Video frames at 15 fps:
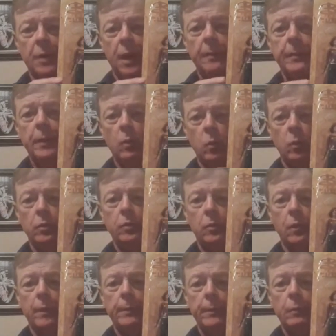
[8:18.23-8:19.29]
probably worth
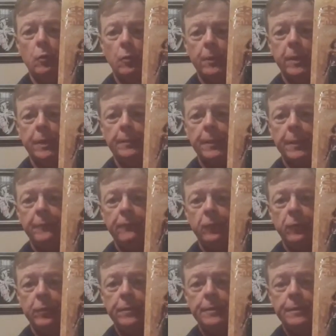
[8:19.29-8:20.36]
quite a bit more than I paid
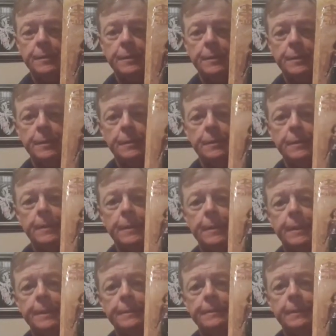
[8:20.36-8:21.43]
for it.
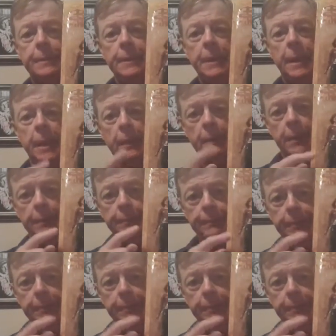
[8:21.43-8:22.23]
So anyway,